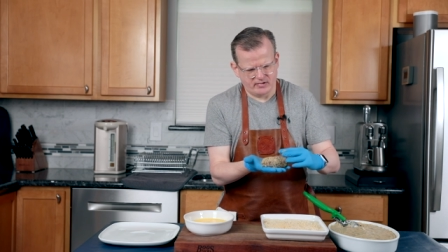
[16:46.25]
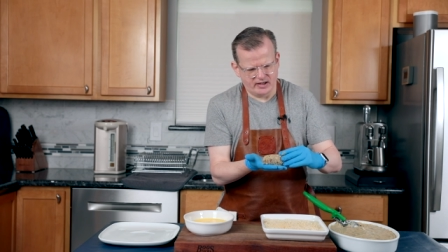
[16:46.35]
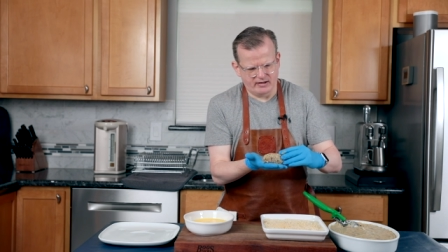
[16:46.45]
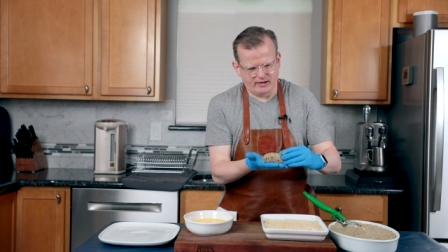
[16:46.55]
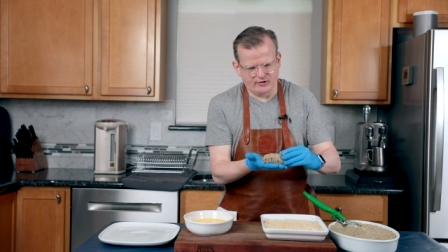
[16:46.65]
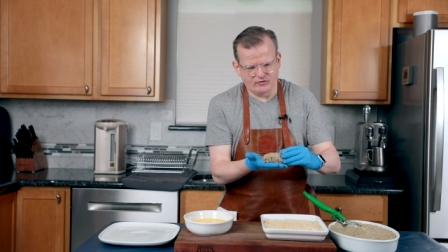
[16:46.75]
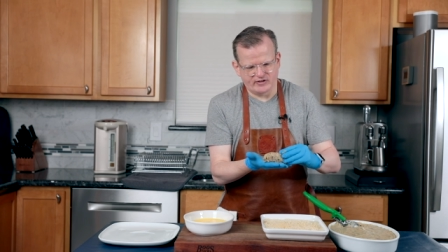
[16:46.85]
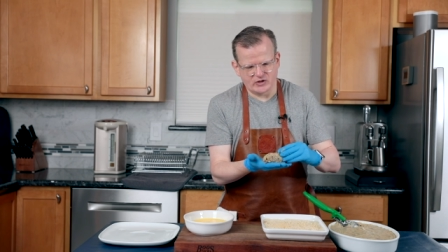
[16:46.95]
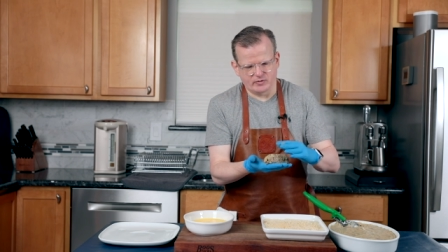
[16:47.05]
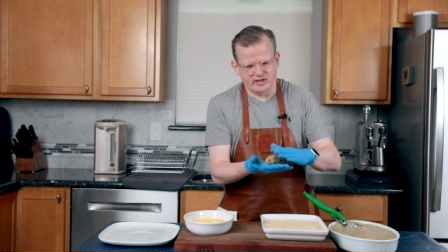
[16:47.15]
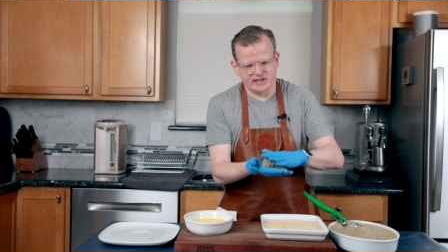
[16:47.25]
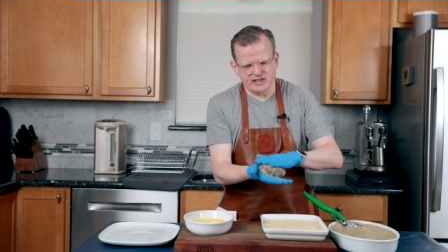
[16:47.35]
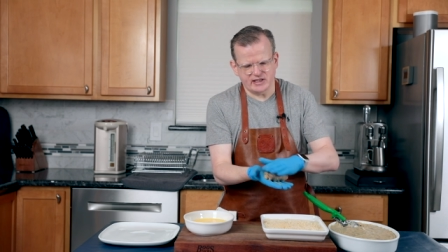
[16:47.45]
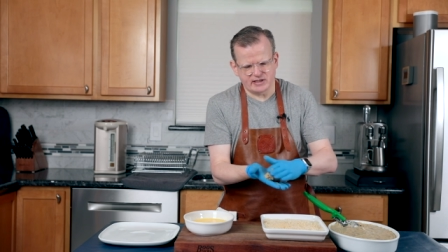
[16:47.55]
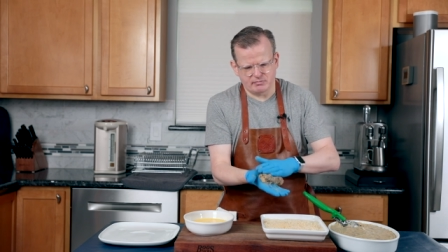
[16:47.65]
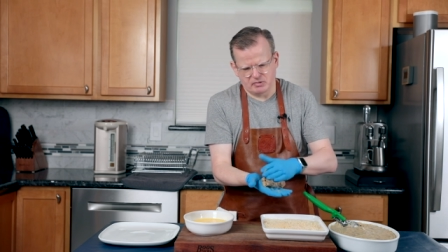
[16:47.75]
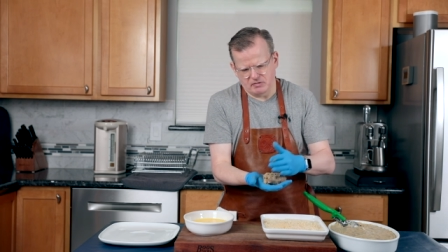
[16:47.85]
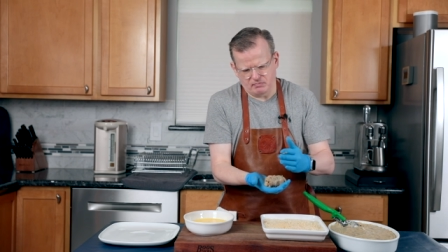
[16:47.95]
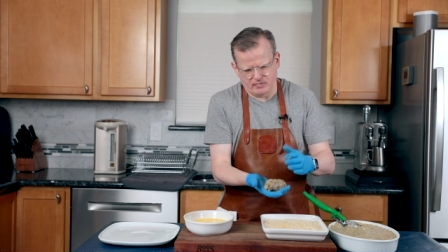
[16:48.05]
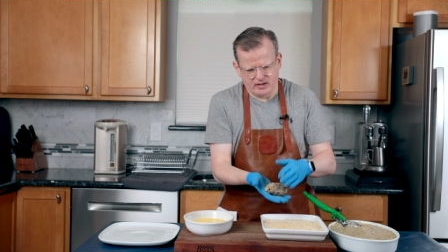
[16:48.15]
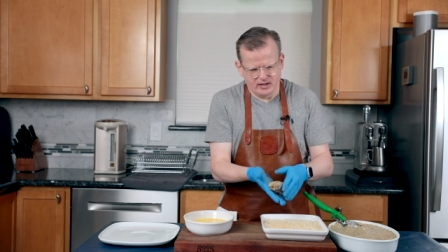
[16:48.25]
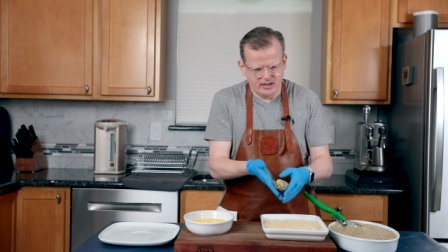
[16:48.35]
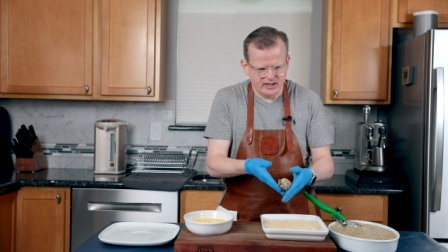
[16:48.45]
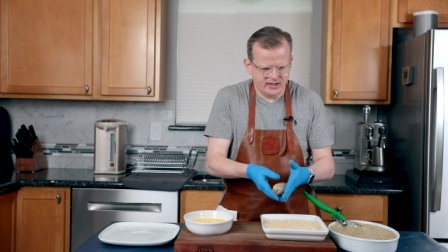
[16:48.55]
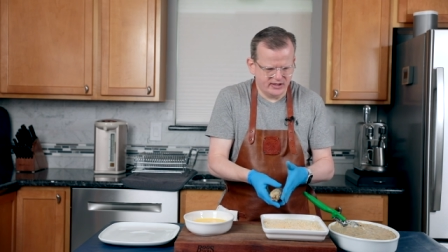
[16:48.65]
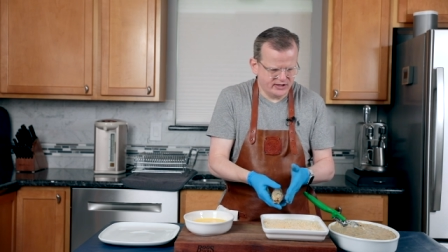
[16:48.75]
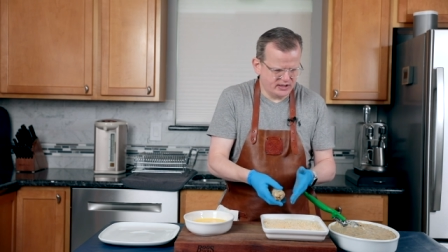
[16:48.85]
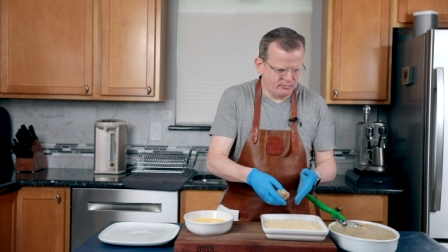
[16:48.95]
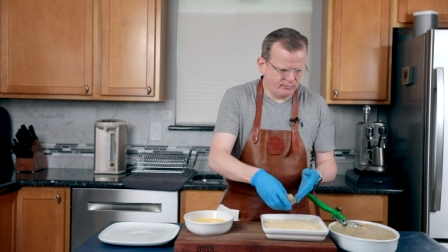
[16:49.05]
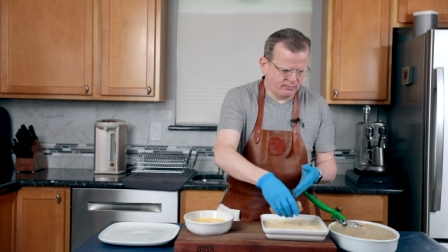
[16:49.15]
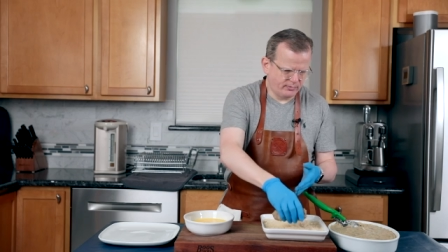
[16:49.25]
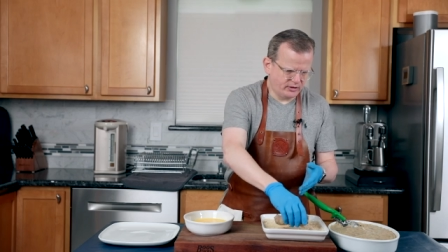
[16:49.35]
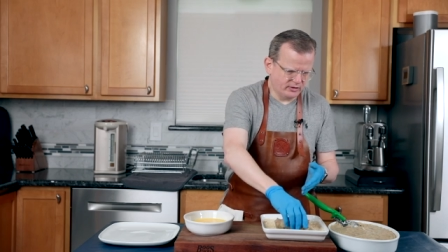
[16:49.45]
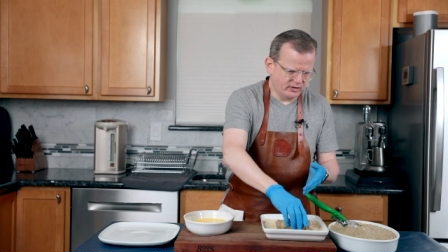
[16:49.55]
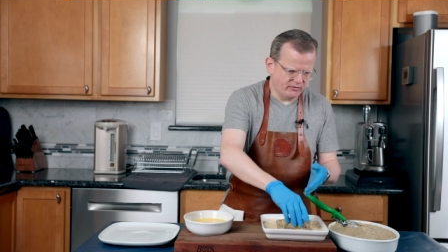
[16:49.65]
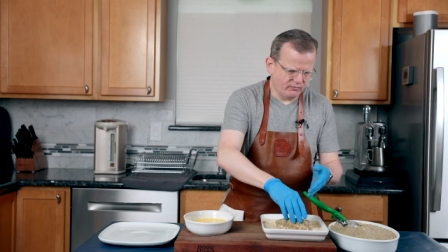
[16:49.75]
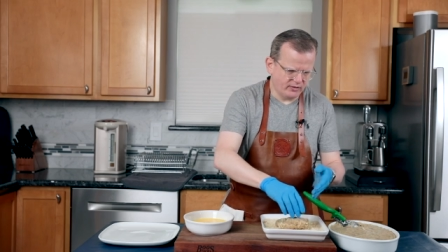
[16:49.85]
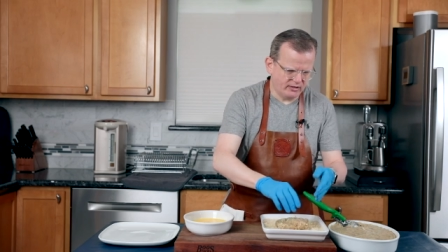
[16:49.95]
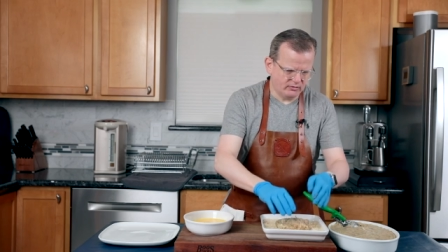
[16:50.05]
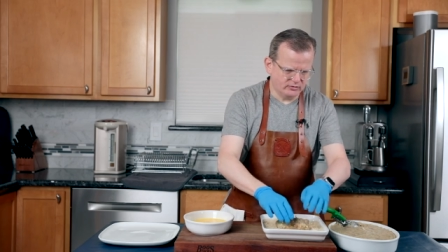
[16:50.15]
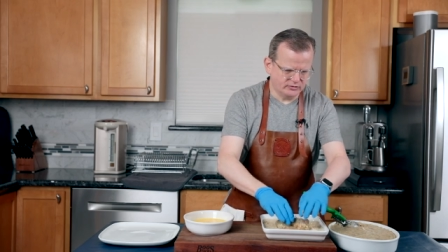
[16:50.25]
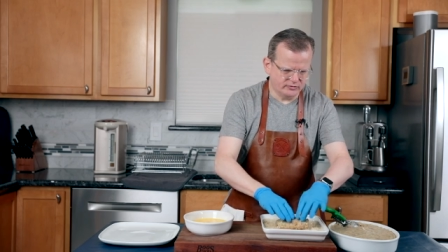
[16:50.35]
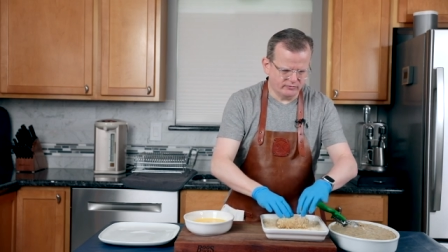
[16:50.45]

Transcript: Now, I don't know if that's what this is, but this is good enough. We're now going to